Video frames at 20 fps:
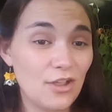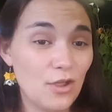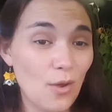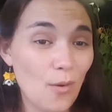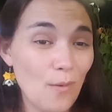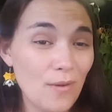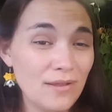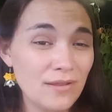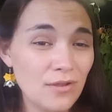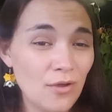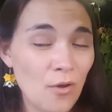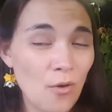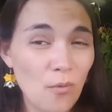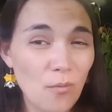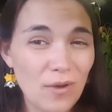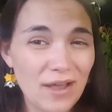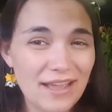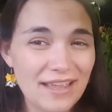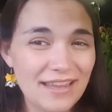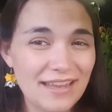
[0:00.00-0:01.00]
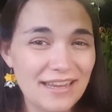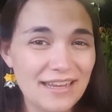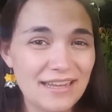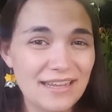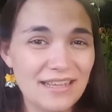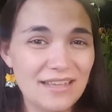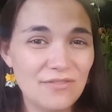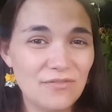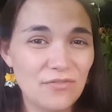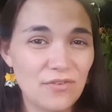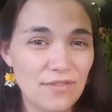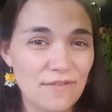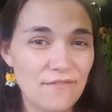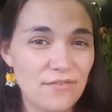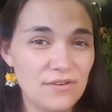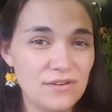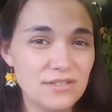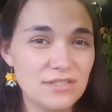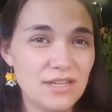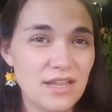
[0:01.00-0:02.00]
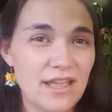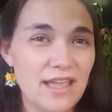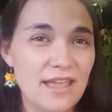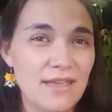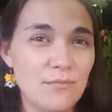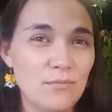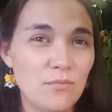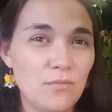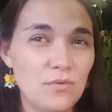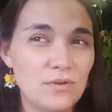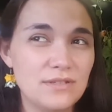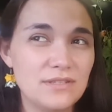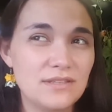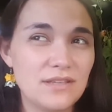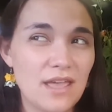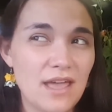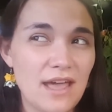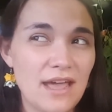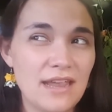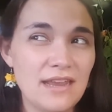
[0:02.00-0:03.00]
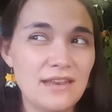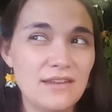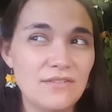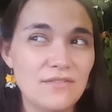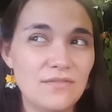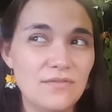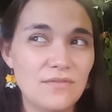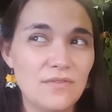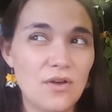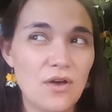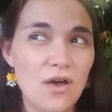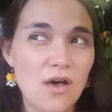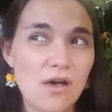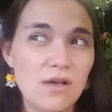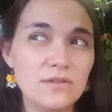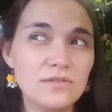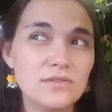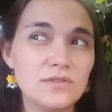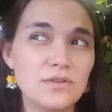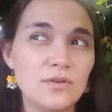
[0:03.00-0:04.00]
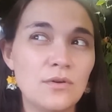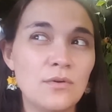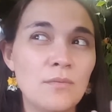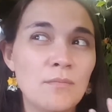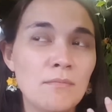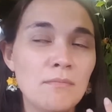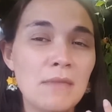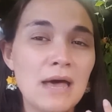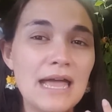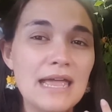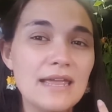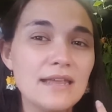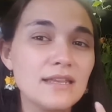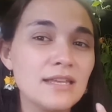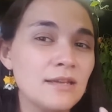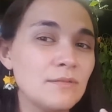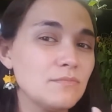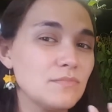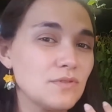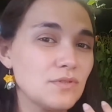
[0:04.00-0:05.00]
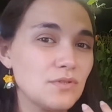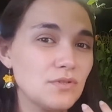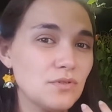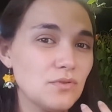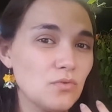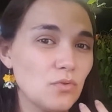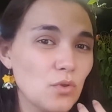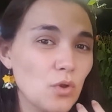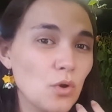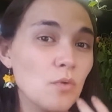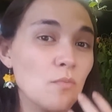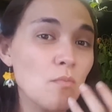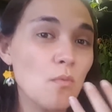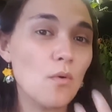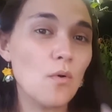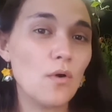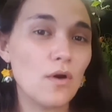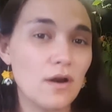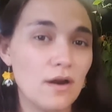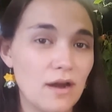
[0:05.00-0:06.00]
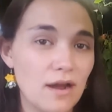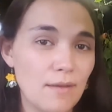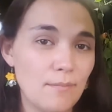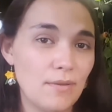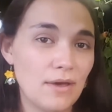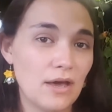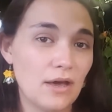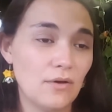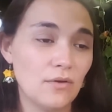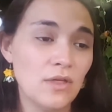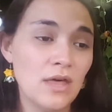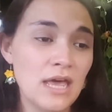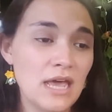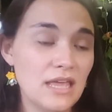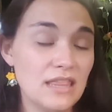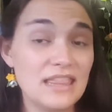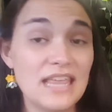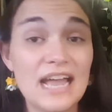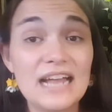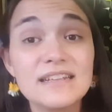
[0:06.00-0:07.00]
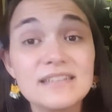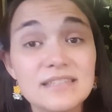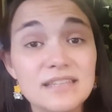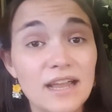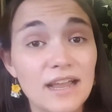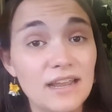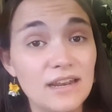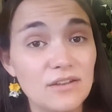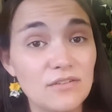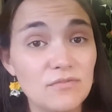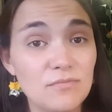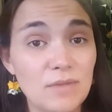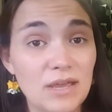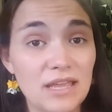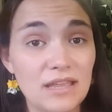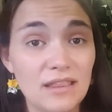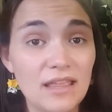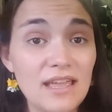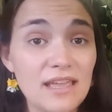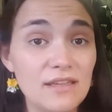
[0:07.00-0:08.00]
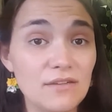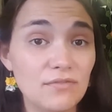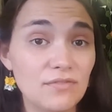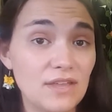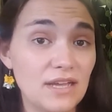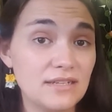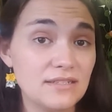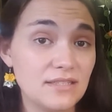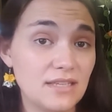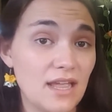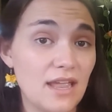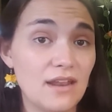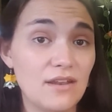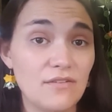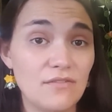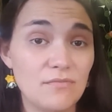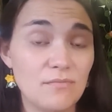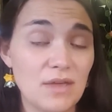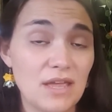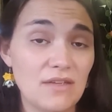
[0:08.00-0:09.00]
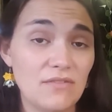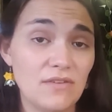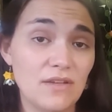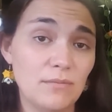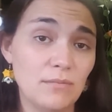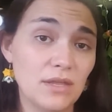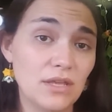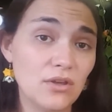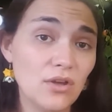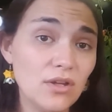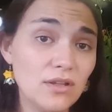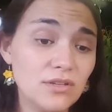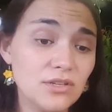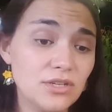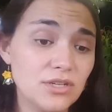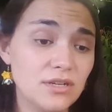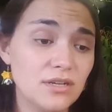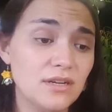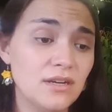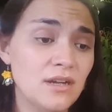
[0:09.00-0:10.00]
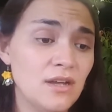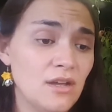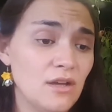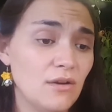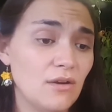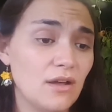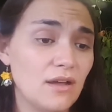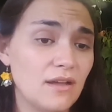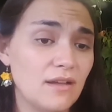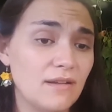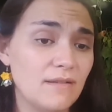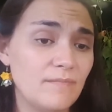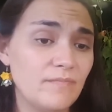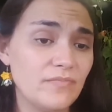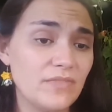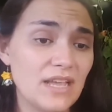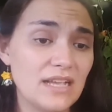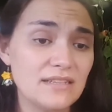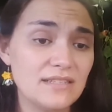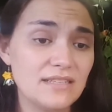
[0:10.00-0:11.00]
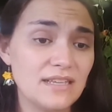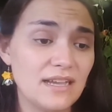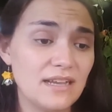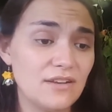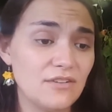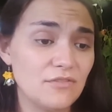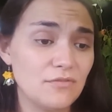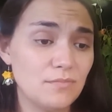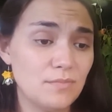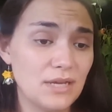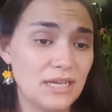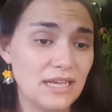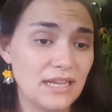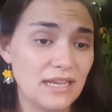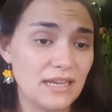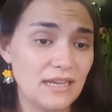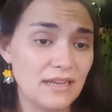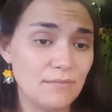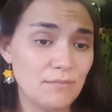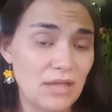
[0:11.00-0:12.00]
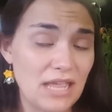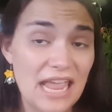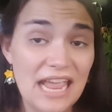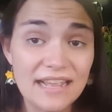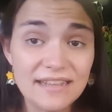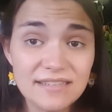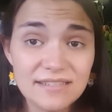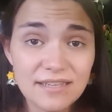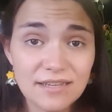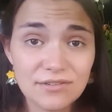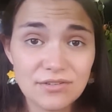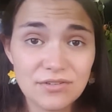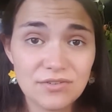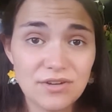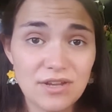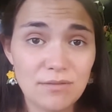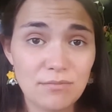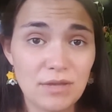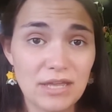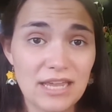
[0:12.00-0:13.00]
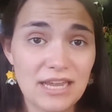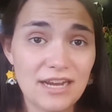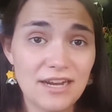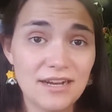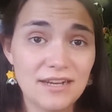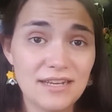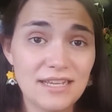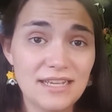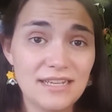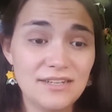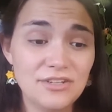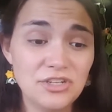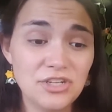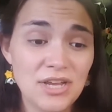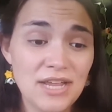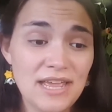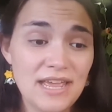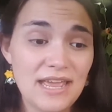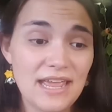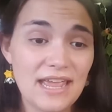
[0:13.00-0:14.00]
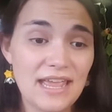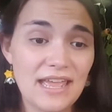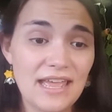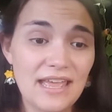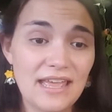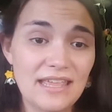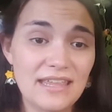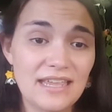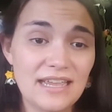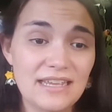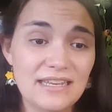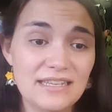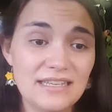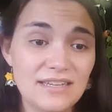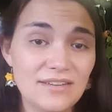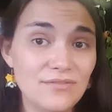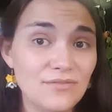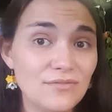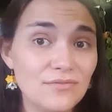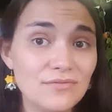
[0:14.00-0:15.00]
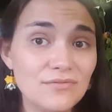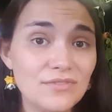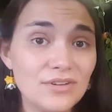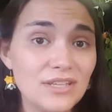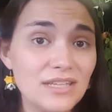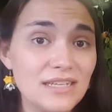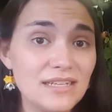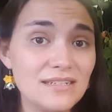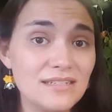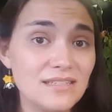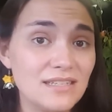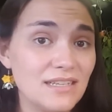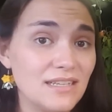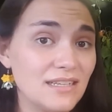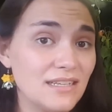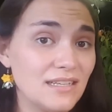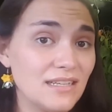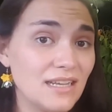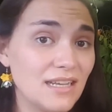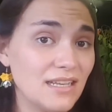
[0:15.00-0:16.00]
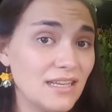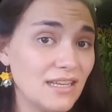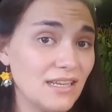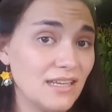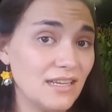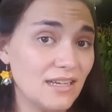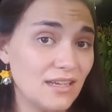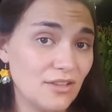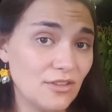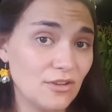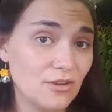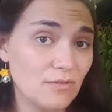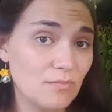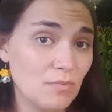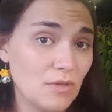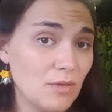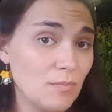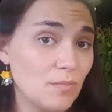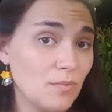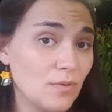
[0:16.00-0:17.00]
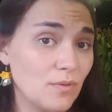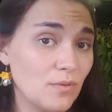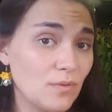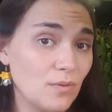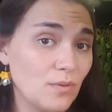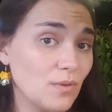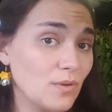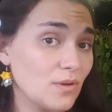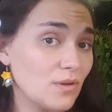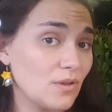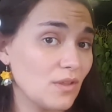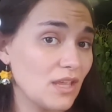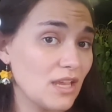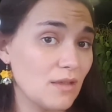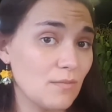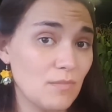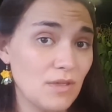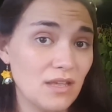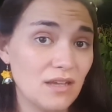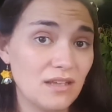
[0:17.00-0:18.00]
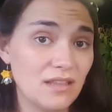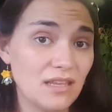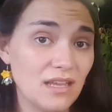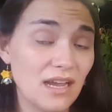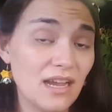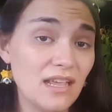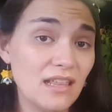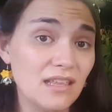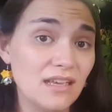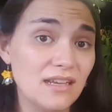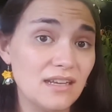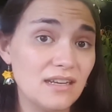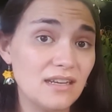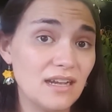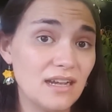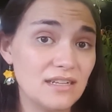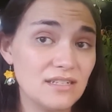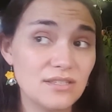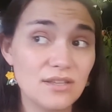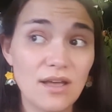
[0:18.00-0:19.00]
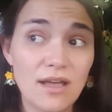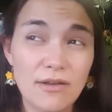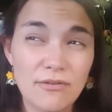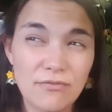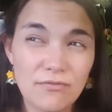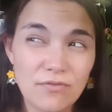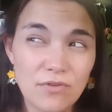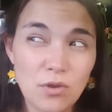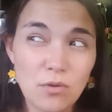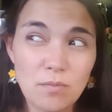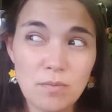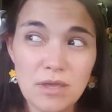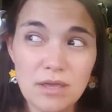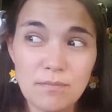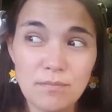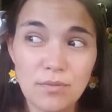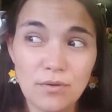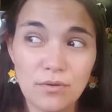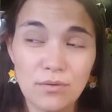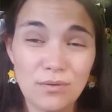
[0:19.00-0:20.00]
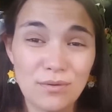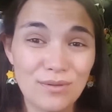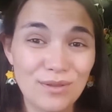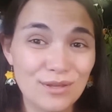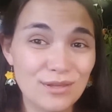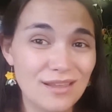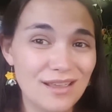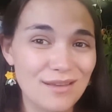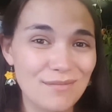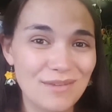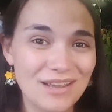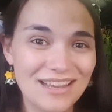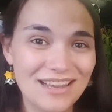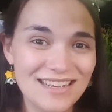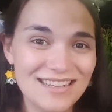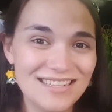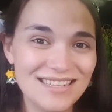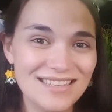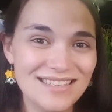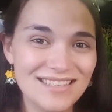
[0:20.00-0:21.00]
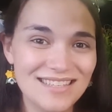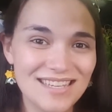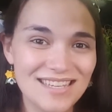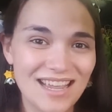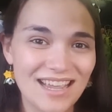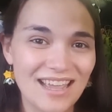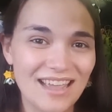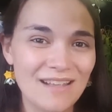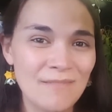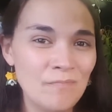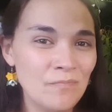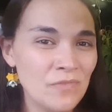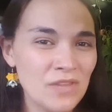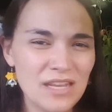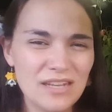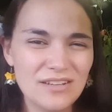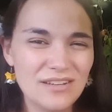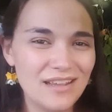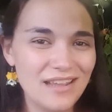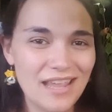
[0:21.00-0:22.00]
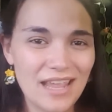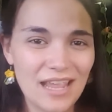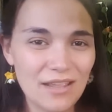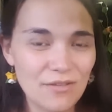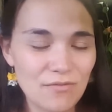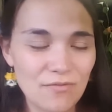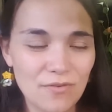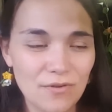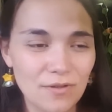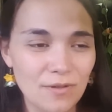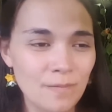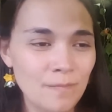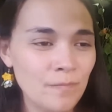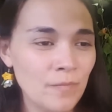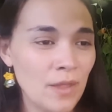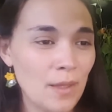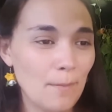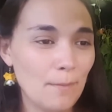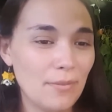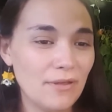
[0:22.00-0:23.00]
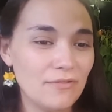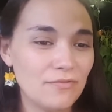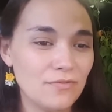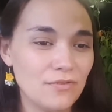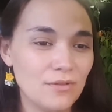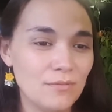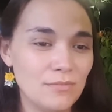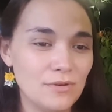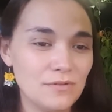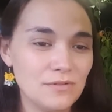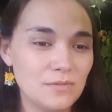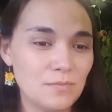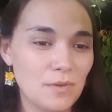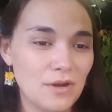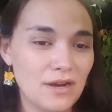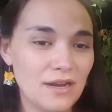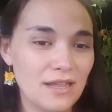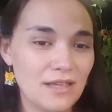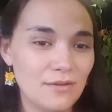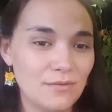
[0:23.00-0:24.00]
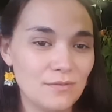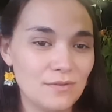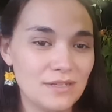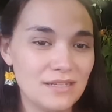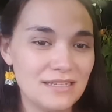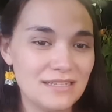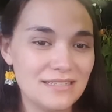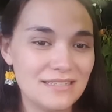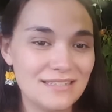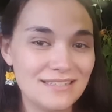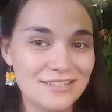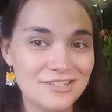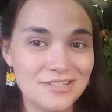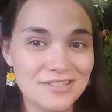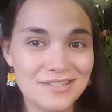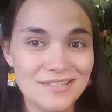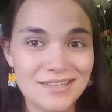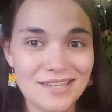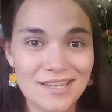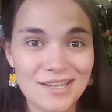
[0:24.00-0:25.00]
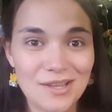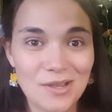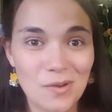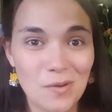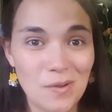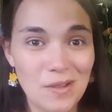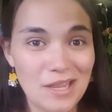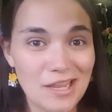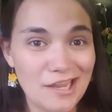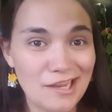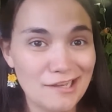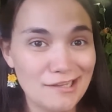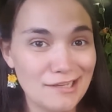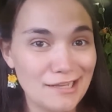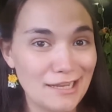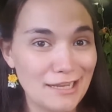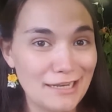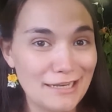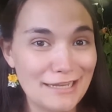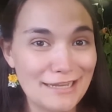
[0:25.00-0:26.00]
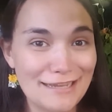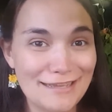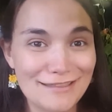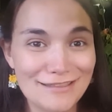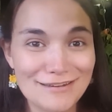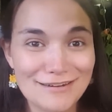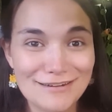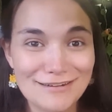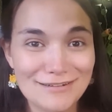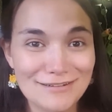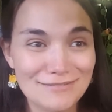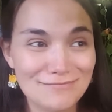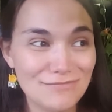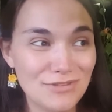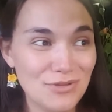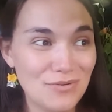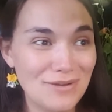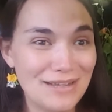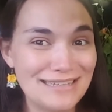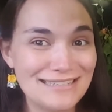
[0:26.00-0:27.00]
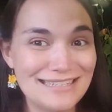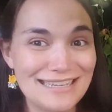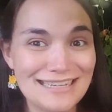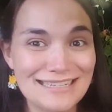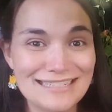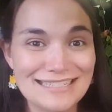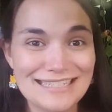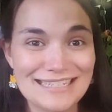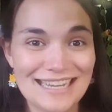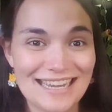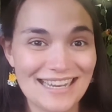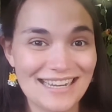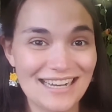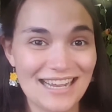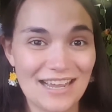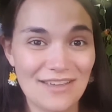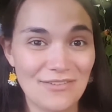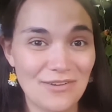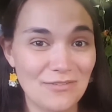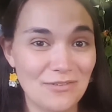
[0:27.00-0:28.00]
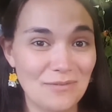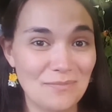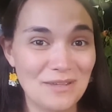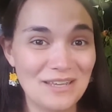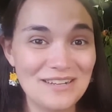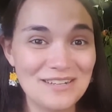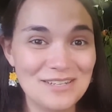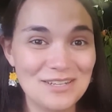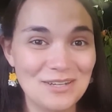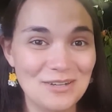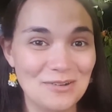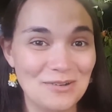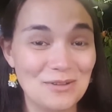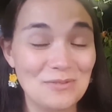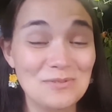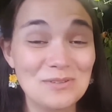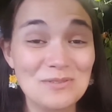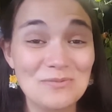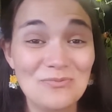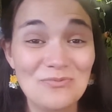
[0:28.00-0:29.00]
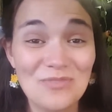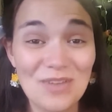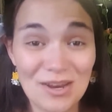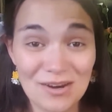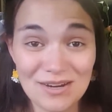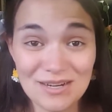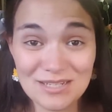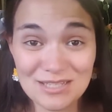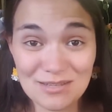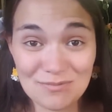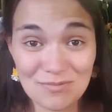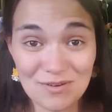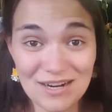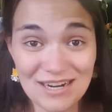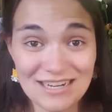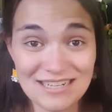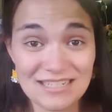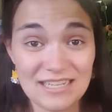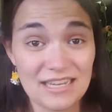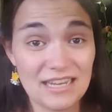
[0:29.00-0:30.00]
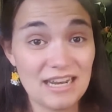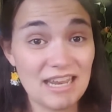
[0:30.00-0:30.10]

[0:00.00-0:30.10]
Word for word: going to Hawaii for the first time was kind of also my attempts to learn more about that side of my life, that side of my family culture, um, that side of my, my ancestry and my heritage. And I didn't really see any other people who looked like me on the island. I saw a few people who looked like my cousins and I, a handful, but for the most part it was just like going to any other U S A state I've ever been to. It was very surprising,